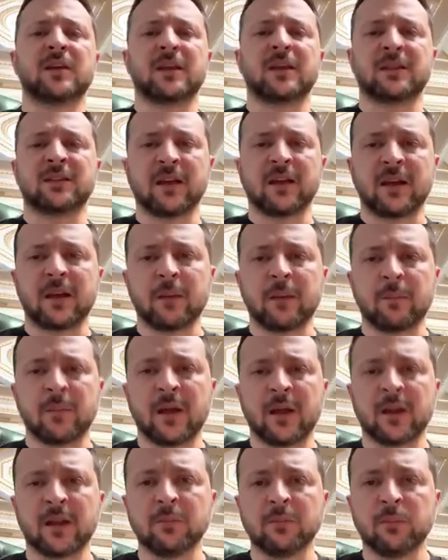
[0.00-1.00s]
I
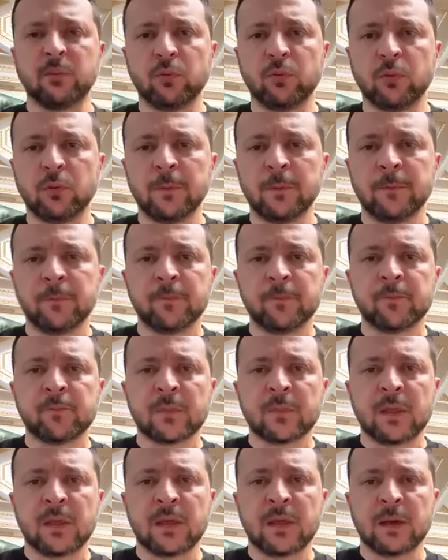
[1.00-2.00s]
appointed
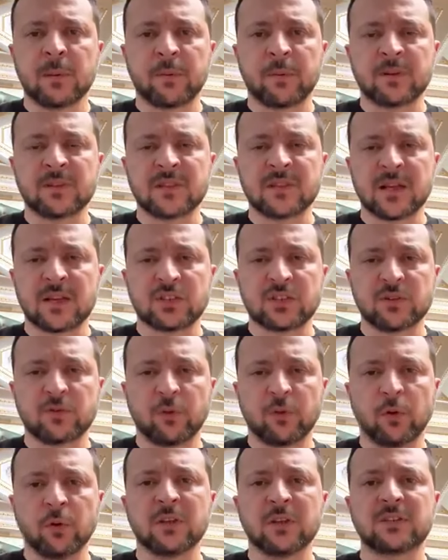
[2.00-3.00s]
Oleksandr
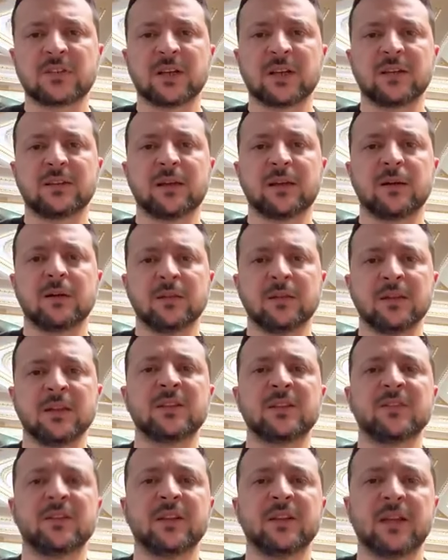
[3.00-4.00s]
Litvinenko as the new
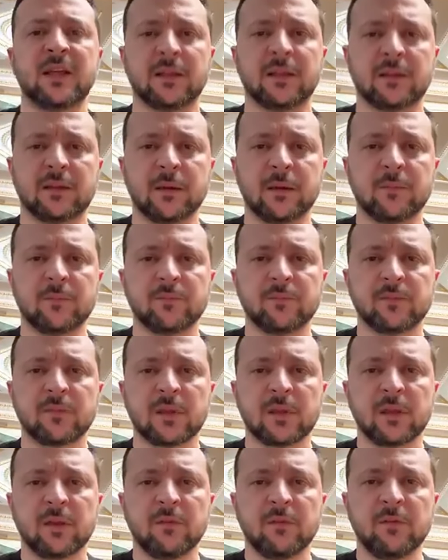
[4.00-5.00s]
secretary of the National
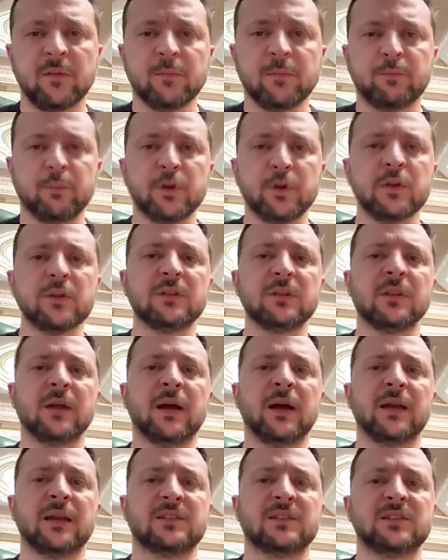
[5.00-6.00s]
Security Council.
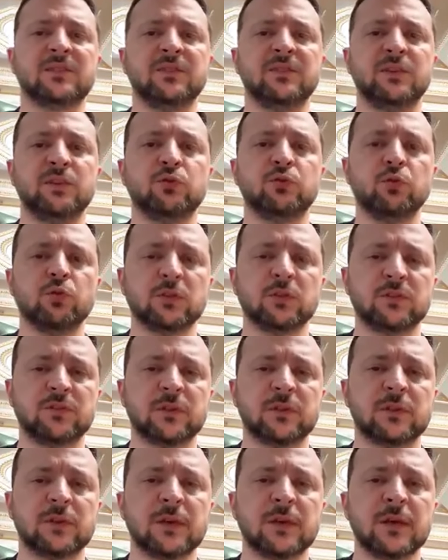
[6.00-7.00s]
He will
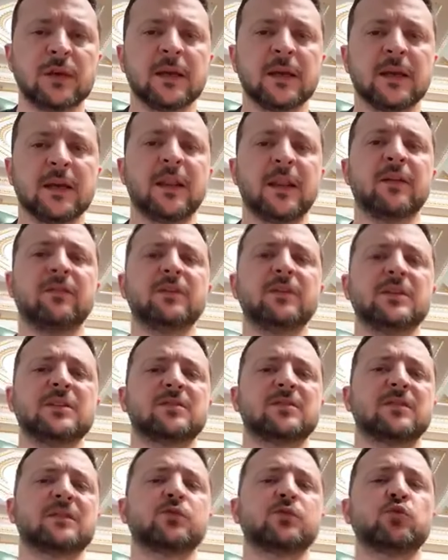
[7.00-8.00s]
combine his
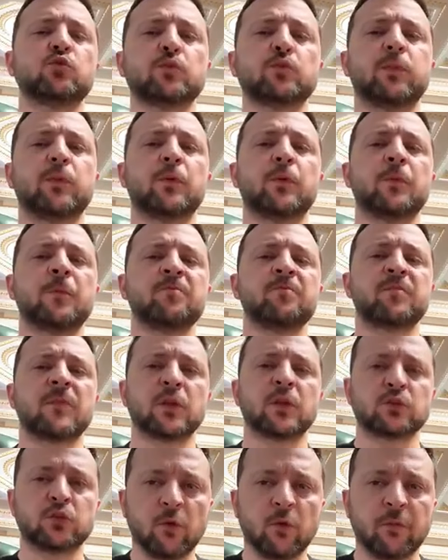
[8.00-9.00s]
experience of leading
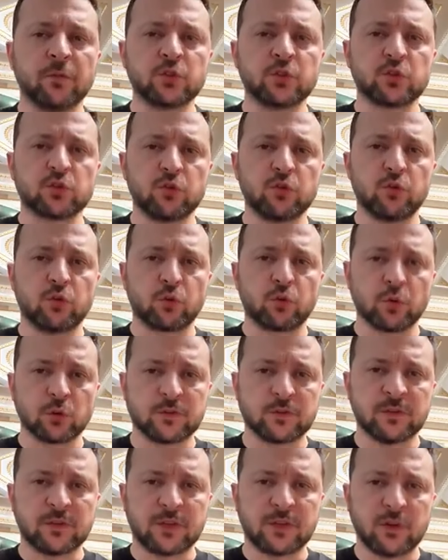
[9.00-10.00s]
the Foreign
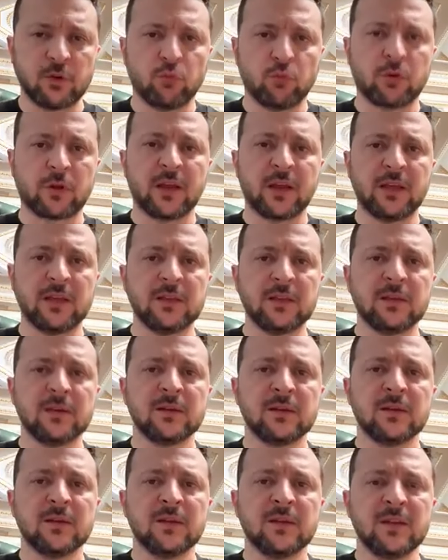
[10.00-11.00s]
Intelligence Service
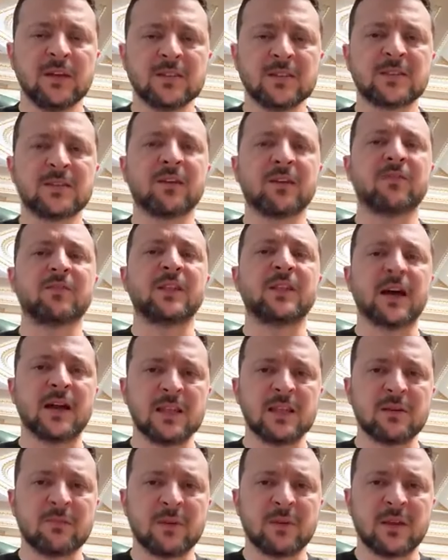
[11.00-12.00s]
with the task
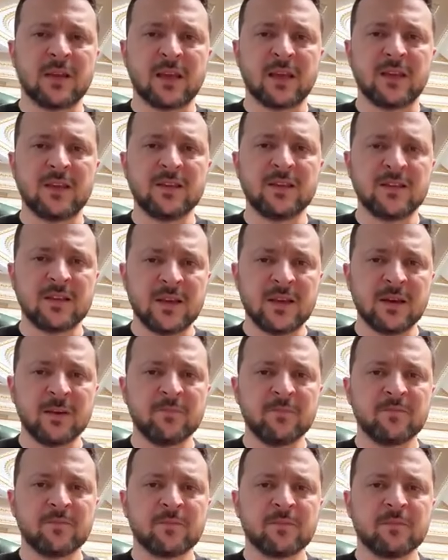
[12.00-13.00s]
facing the National
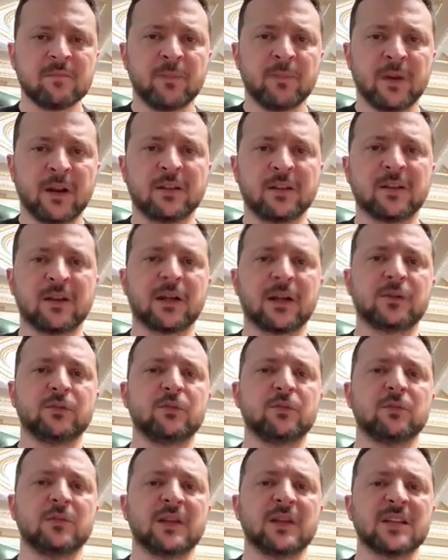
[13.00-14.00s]
Security and Defense
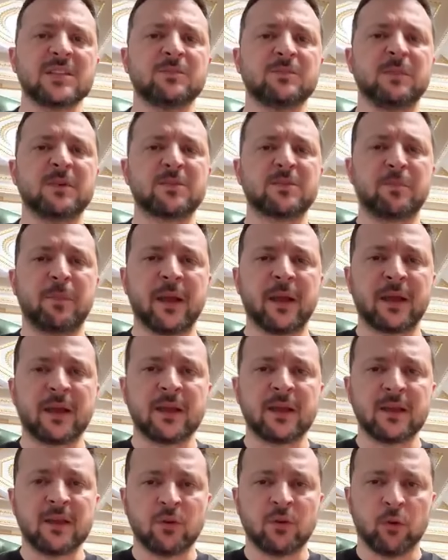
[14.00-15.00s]
Council of
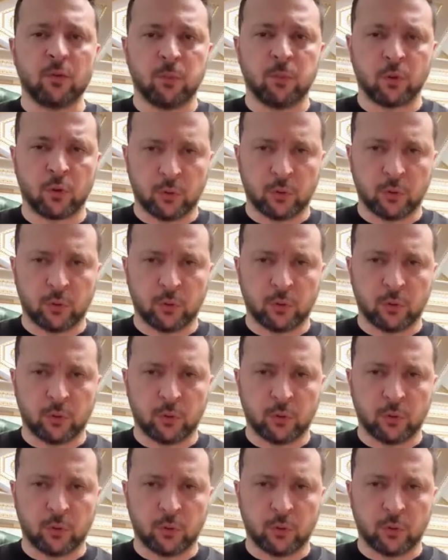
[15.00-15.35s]
Ukraine.